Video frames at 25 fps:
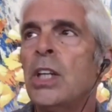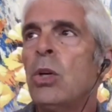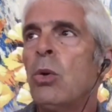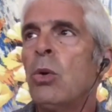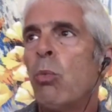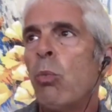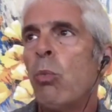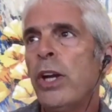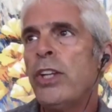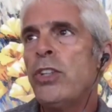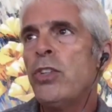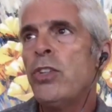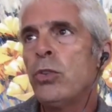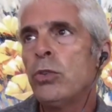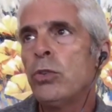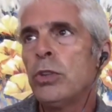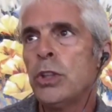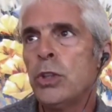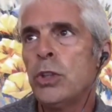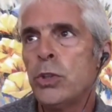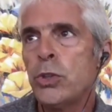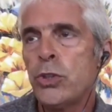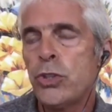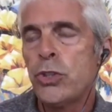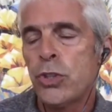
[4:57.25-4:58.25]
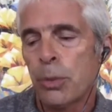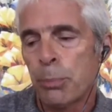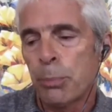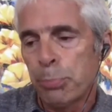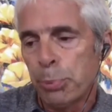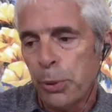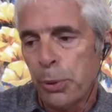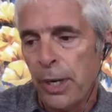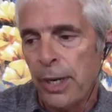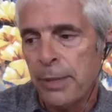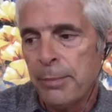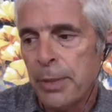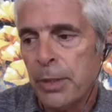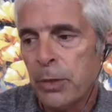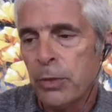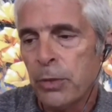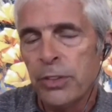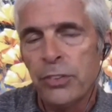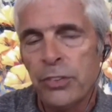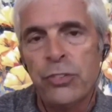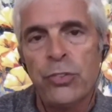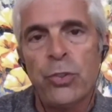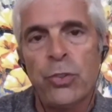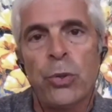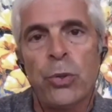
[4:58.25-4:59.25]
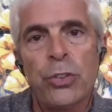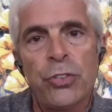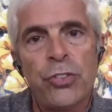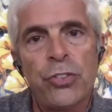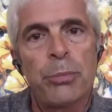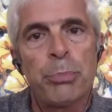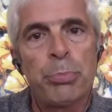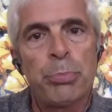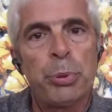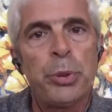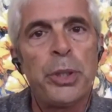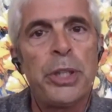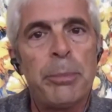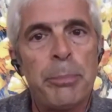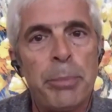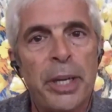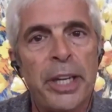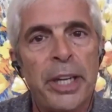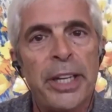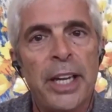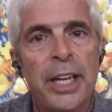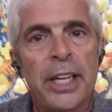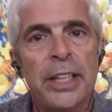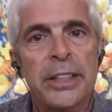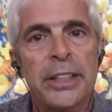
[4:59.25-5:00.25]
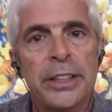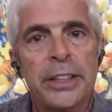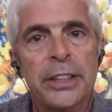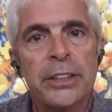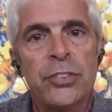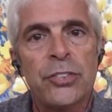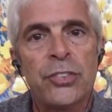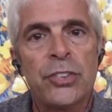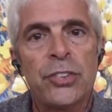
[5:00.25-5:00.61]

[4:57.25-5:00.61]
When you lose your primary source of prebiotics,